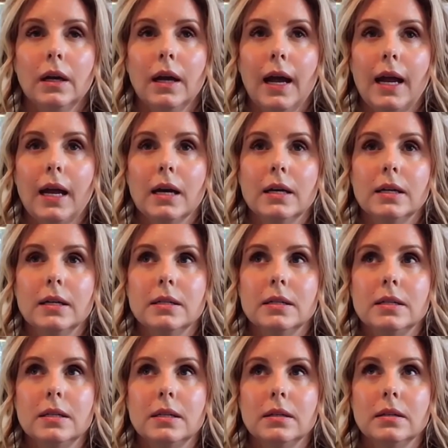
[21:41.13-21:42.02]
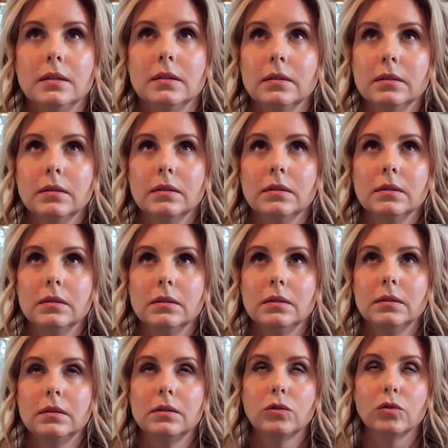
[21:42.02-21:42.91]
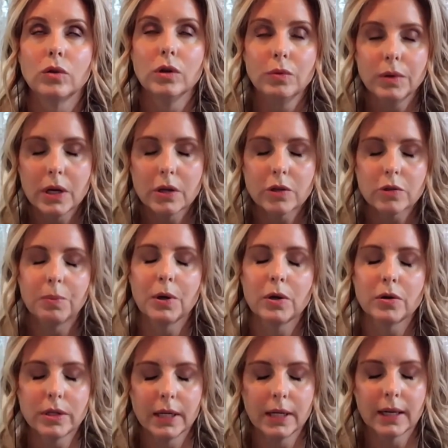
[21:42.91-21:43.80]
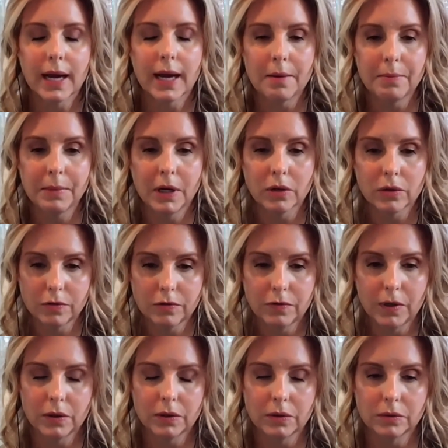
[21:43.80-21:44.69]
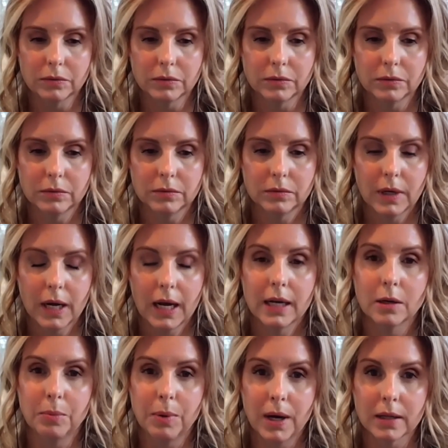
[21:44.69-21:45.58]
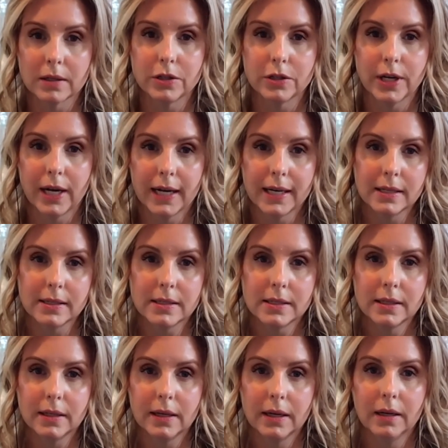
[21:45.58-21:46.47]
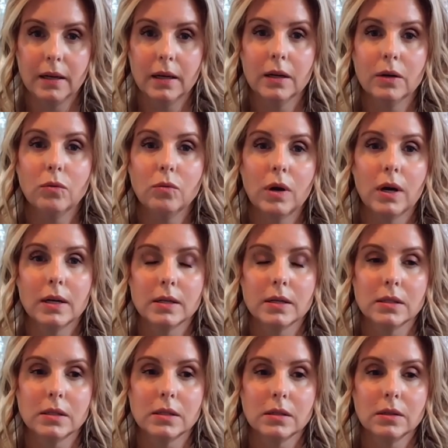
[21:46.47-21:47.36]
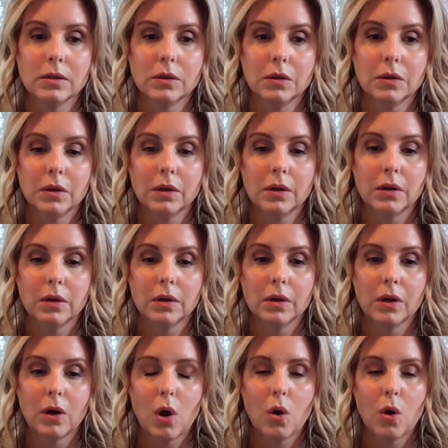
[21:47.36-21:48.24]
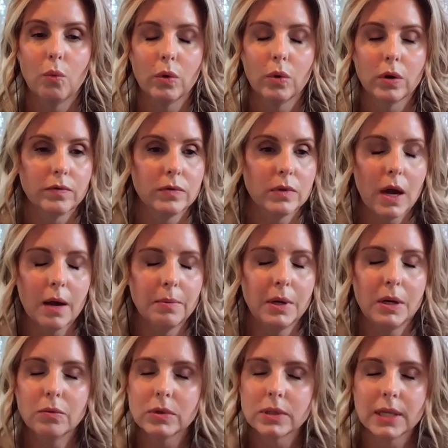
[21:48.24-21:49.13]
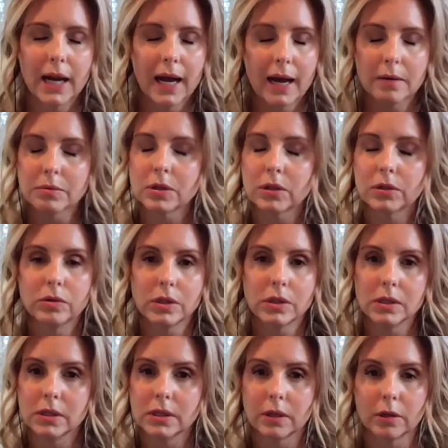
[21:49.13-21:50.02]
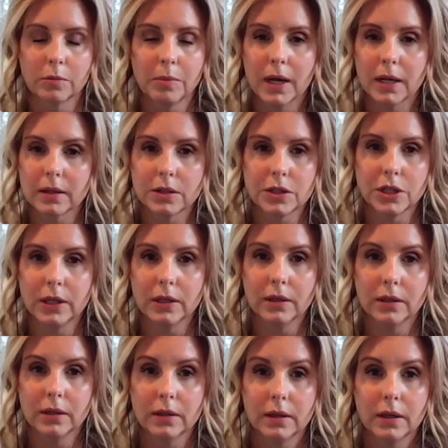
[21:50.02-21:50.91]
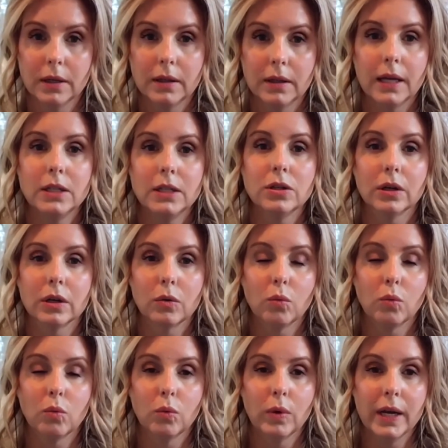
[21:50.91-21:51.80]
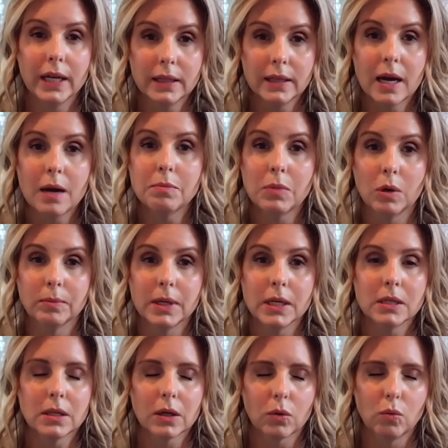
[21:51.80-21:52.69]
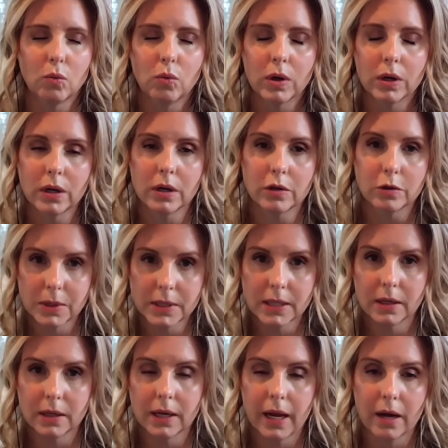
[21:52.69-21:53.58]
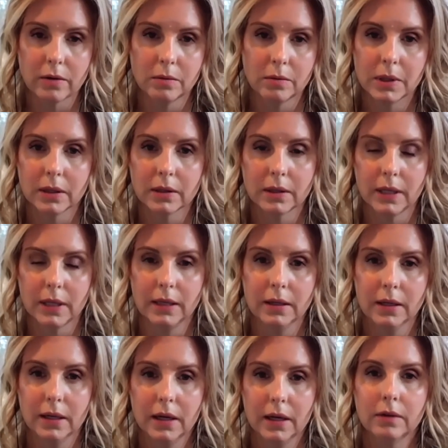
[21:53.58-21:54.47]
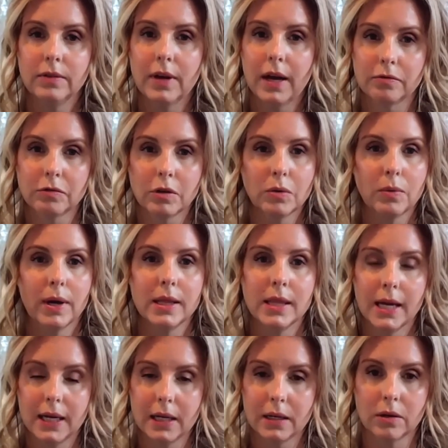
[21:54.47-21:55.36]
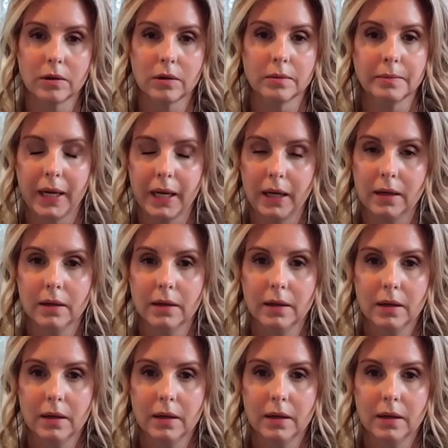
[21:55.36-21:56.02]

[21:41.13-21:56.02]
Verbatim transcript: And through another person got me on the phone and apologized. And it was one of, I mean, it was an absolute sincere apology. They took in that moment, took 100% accountability of every way they had hurt me